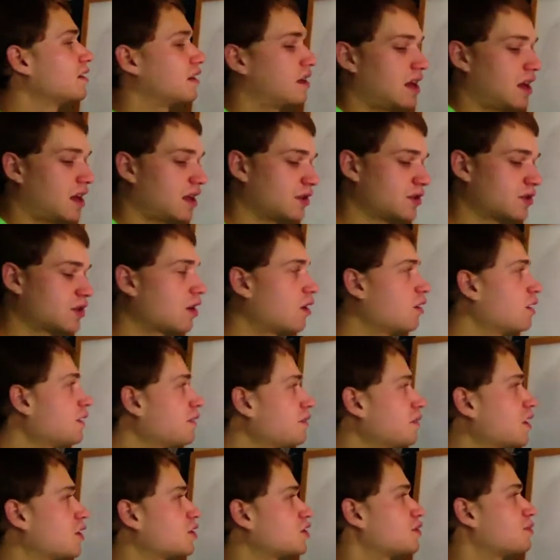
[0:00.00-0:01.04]
And so
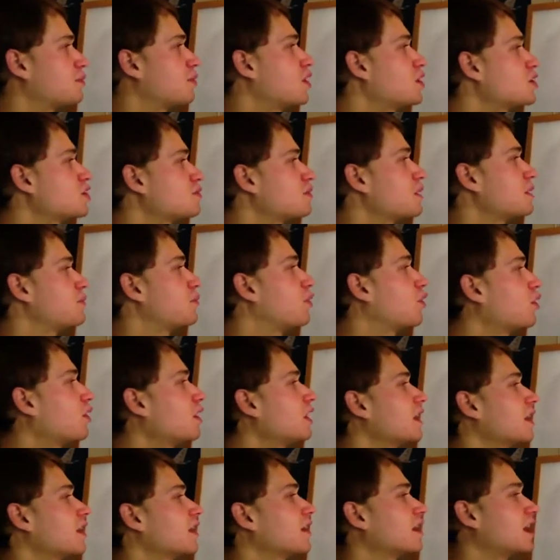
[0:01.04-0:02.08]
even though it's supposed to be
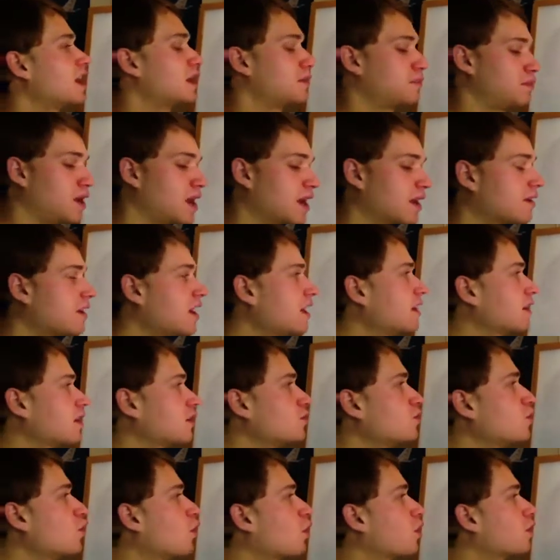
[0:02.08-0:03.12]
pointing at magnetic
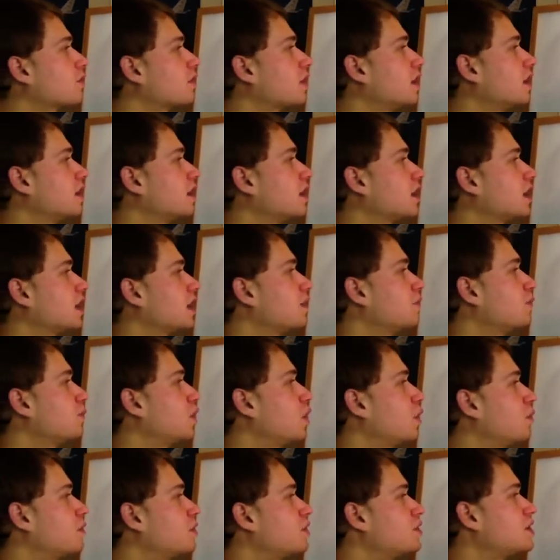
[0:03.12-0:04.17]
north, it
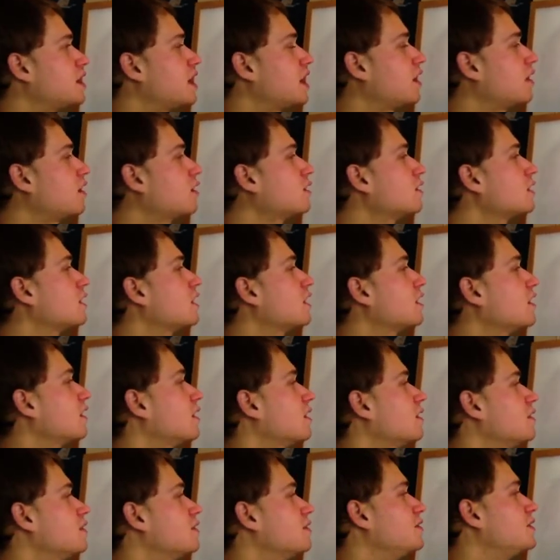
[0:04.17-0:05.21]
momentarily
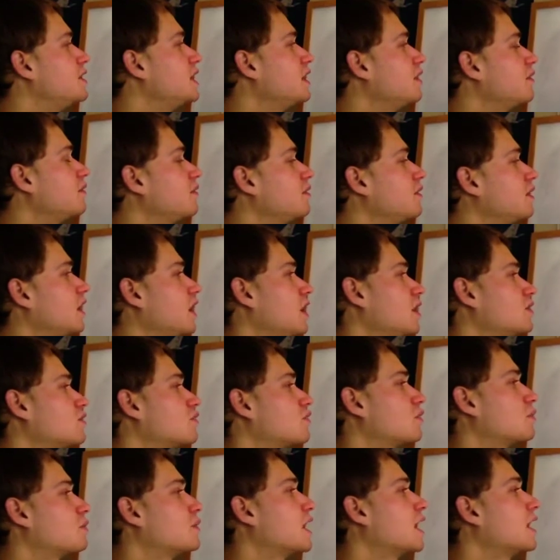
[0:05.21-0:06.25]
deviates
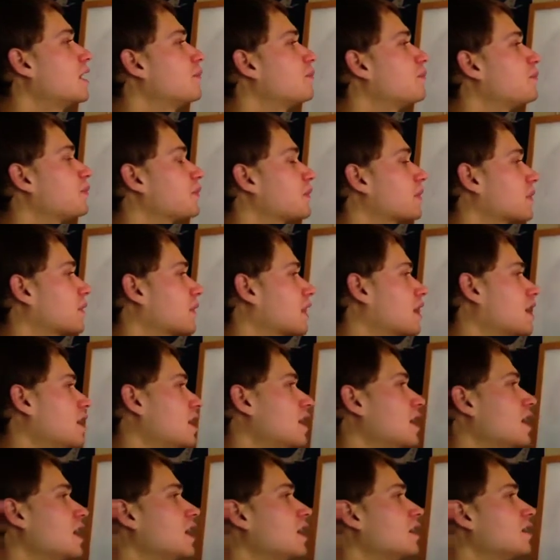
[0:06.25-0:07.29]
from that,
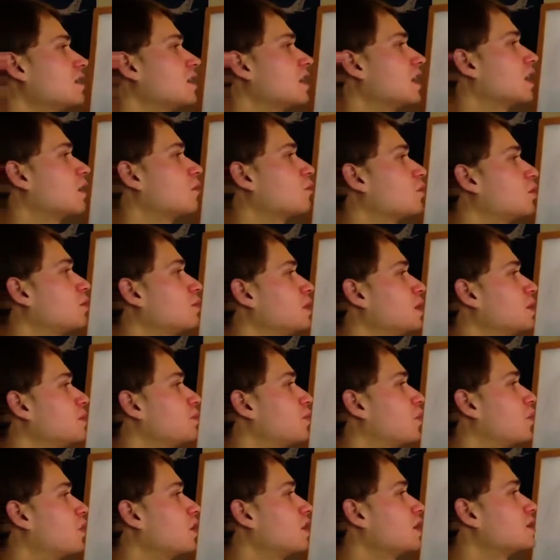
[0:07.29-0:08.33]
and it will be
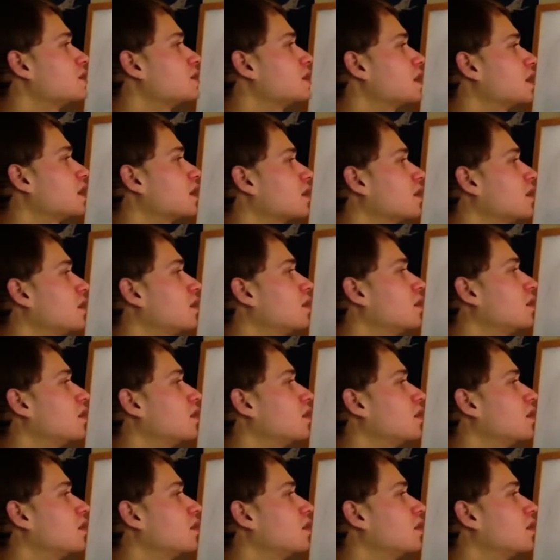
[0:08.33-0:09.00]
pointing